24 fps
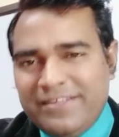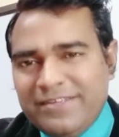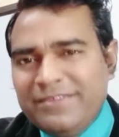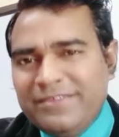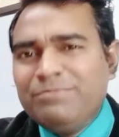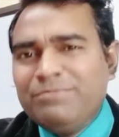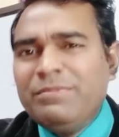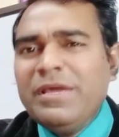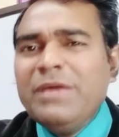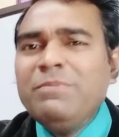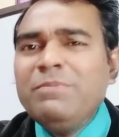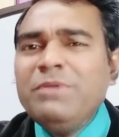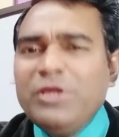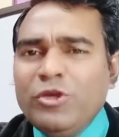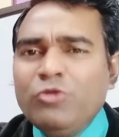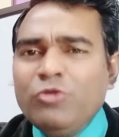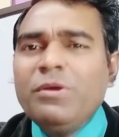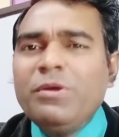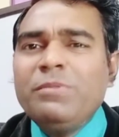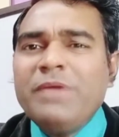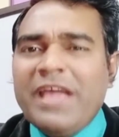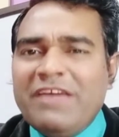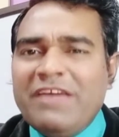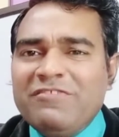maybe you
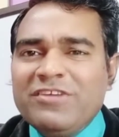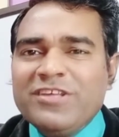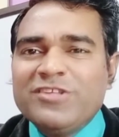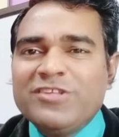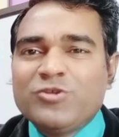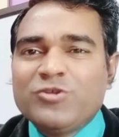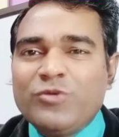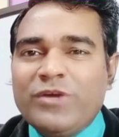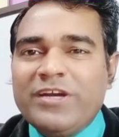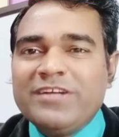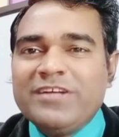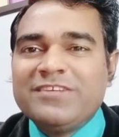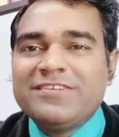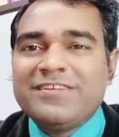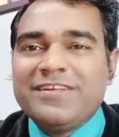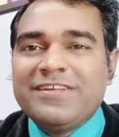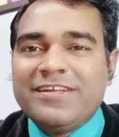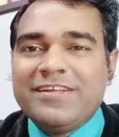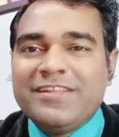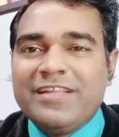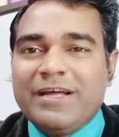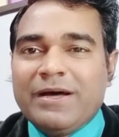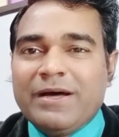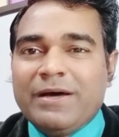may be having students
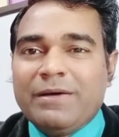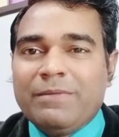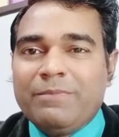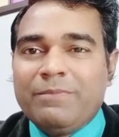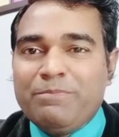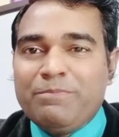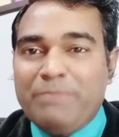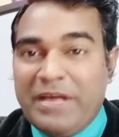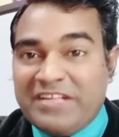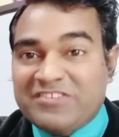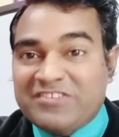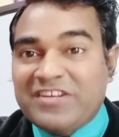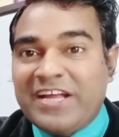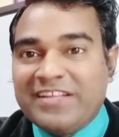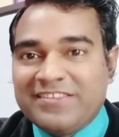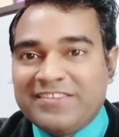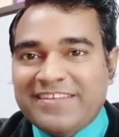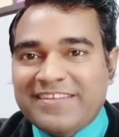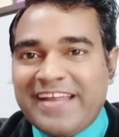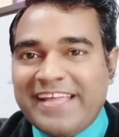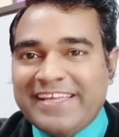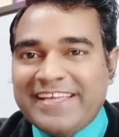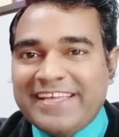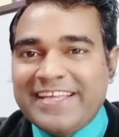the best
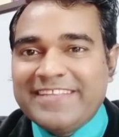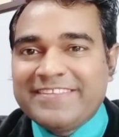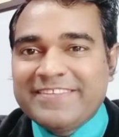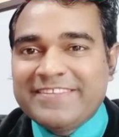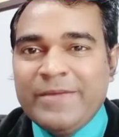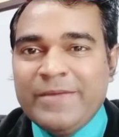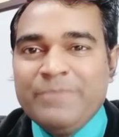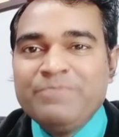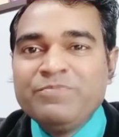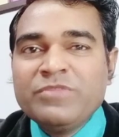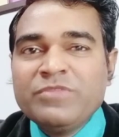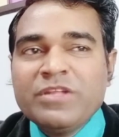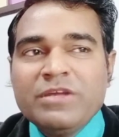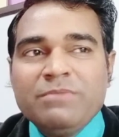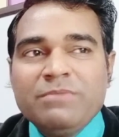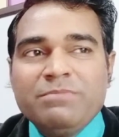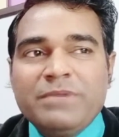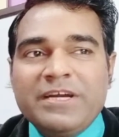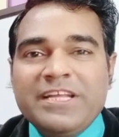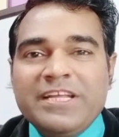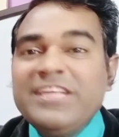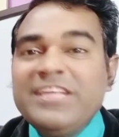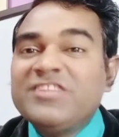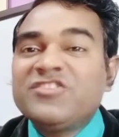answer I can say,
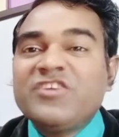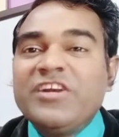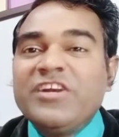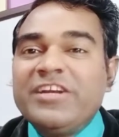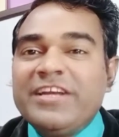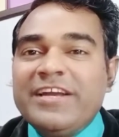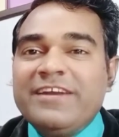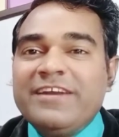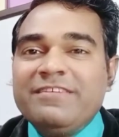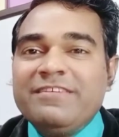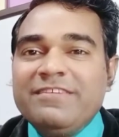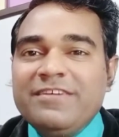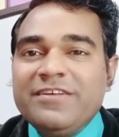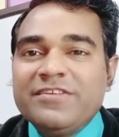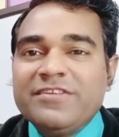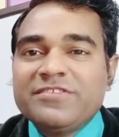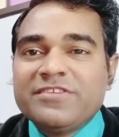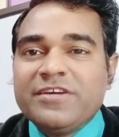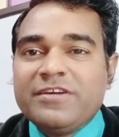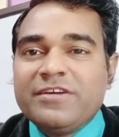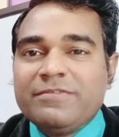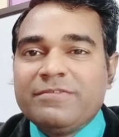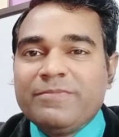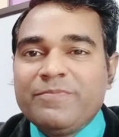but he stated,
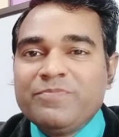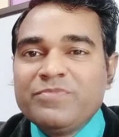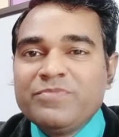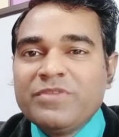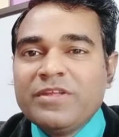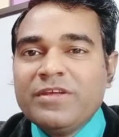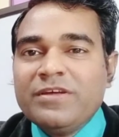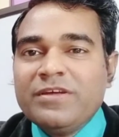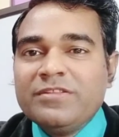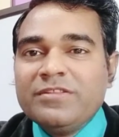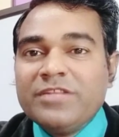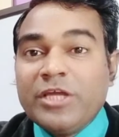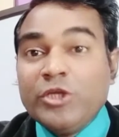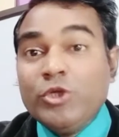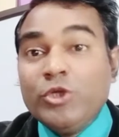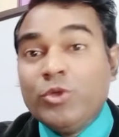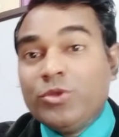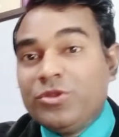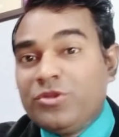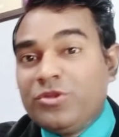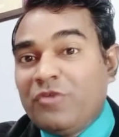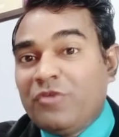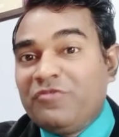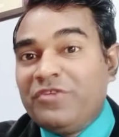sir, the
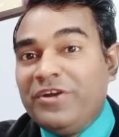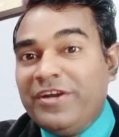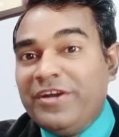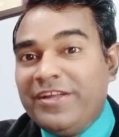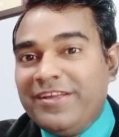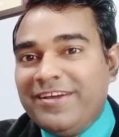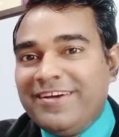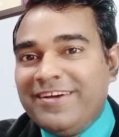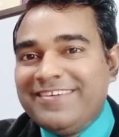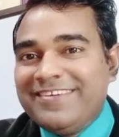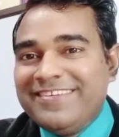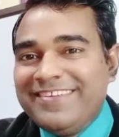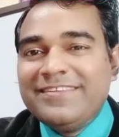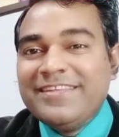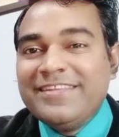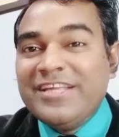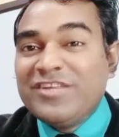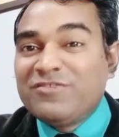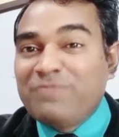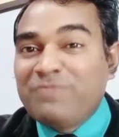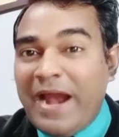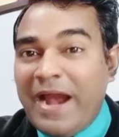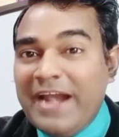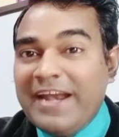youth of India. They
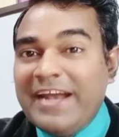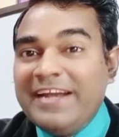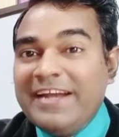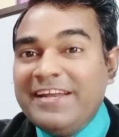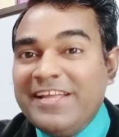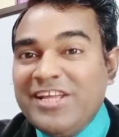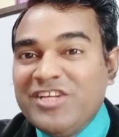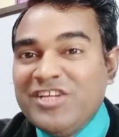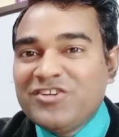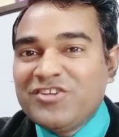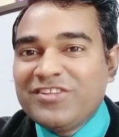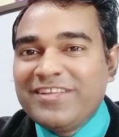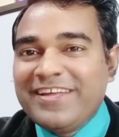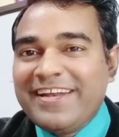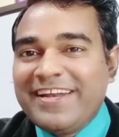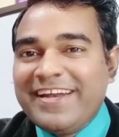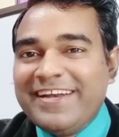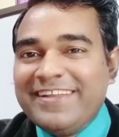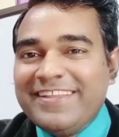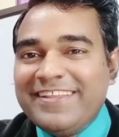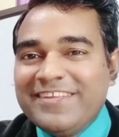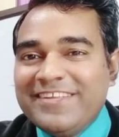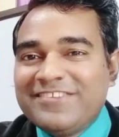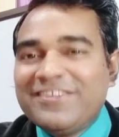smiled at each other
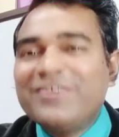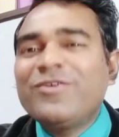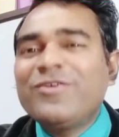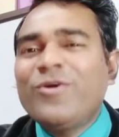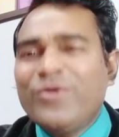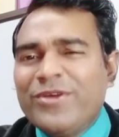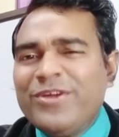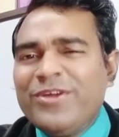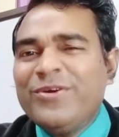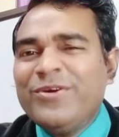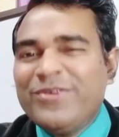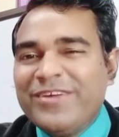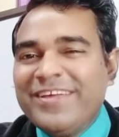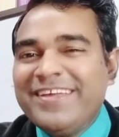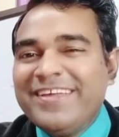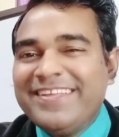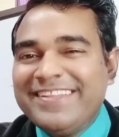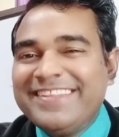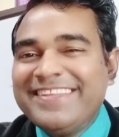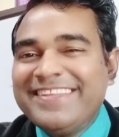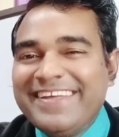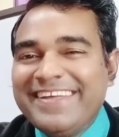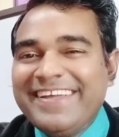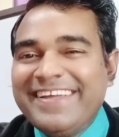and they said, okay,
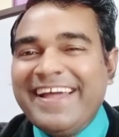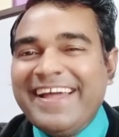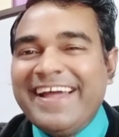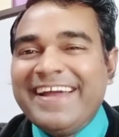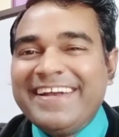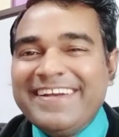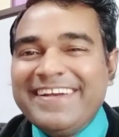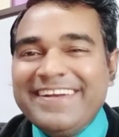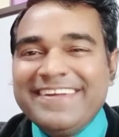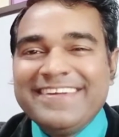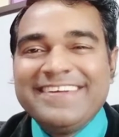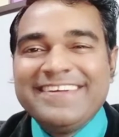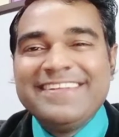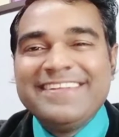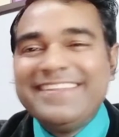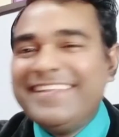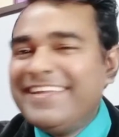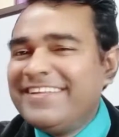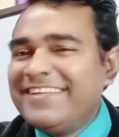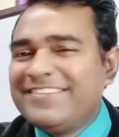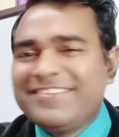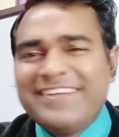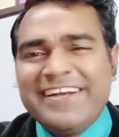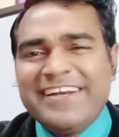and
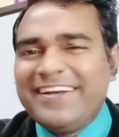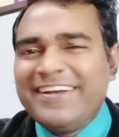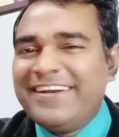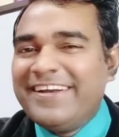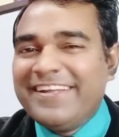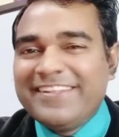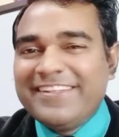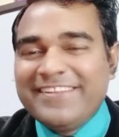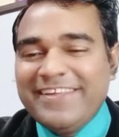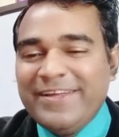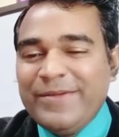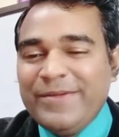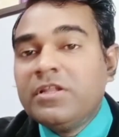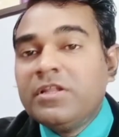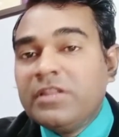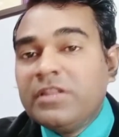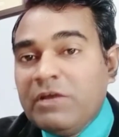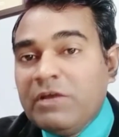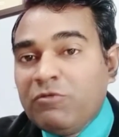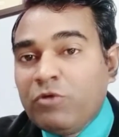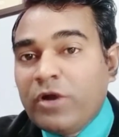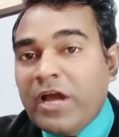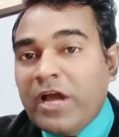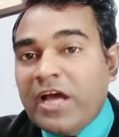they stated nothing.
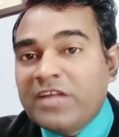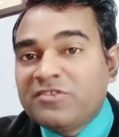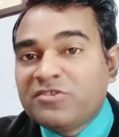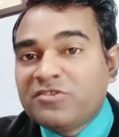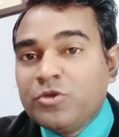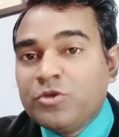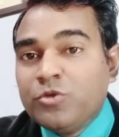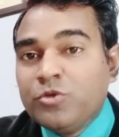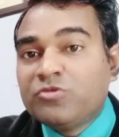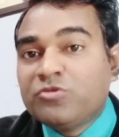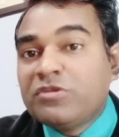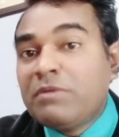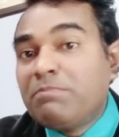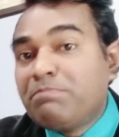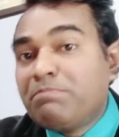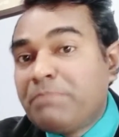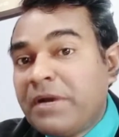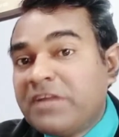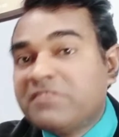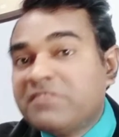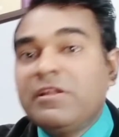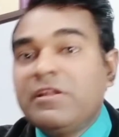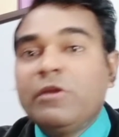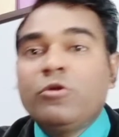They would ask you some
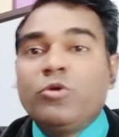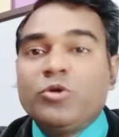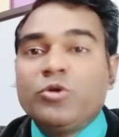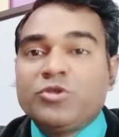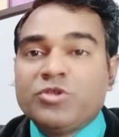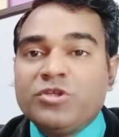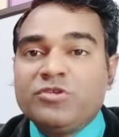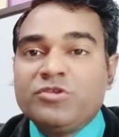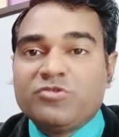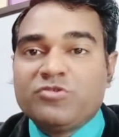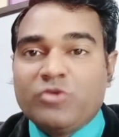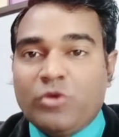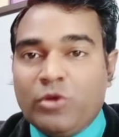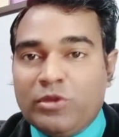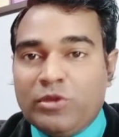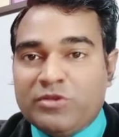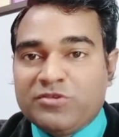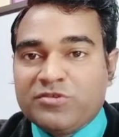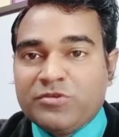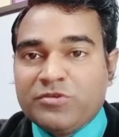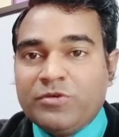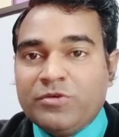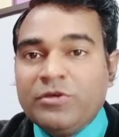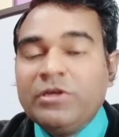personal questions
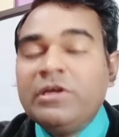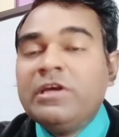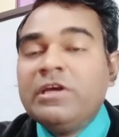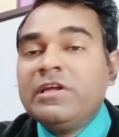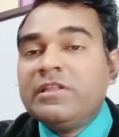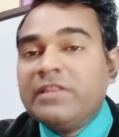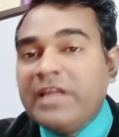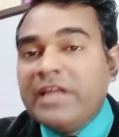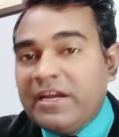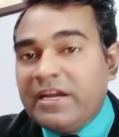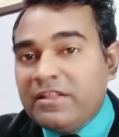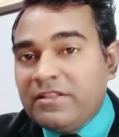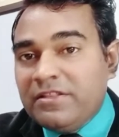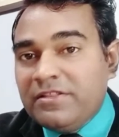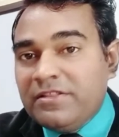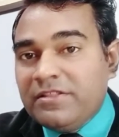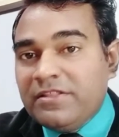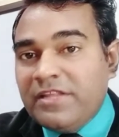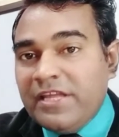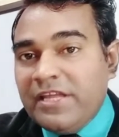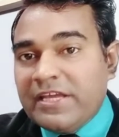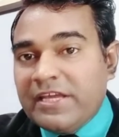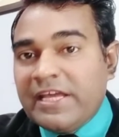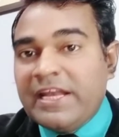also,
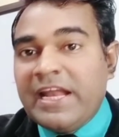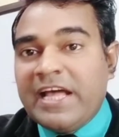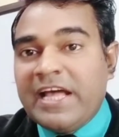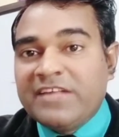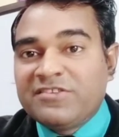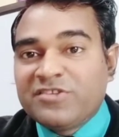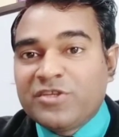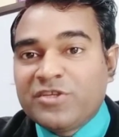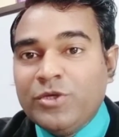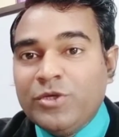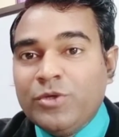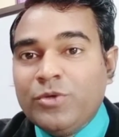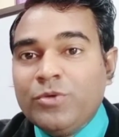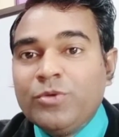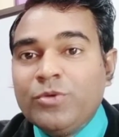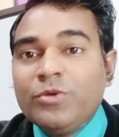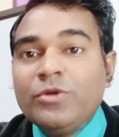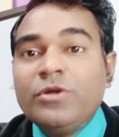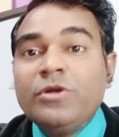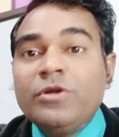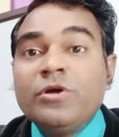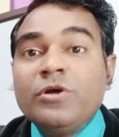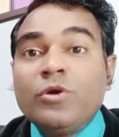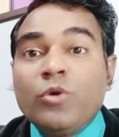that they can ask you,
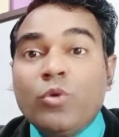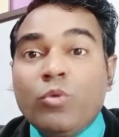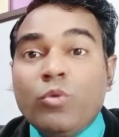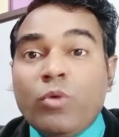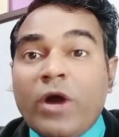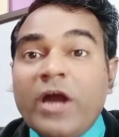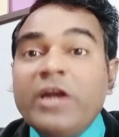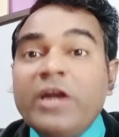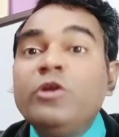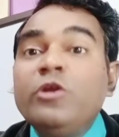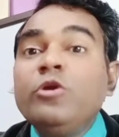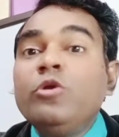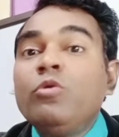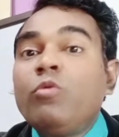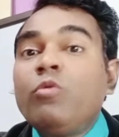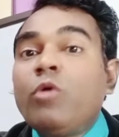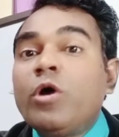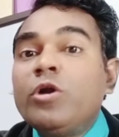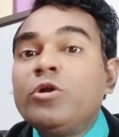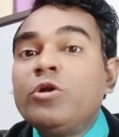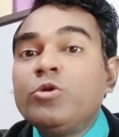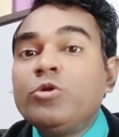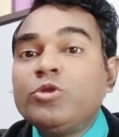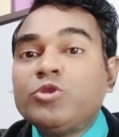why do you
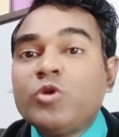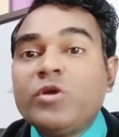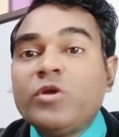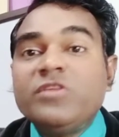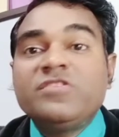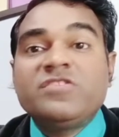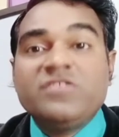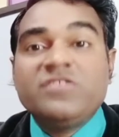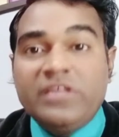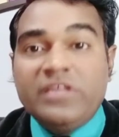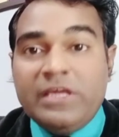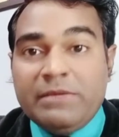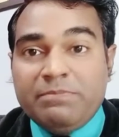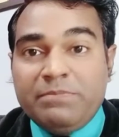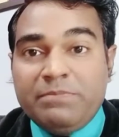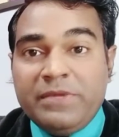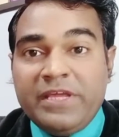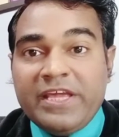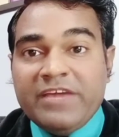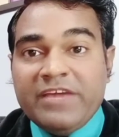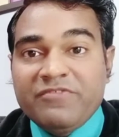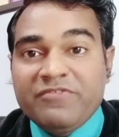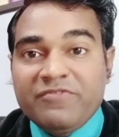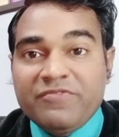want to join
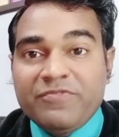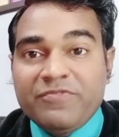CAPF?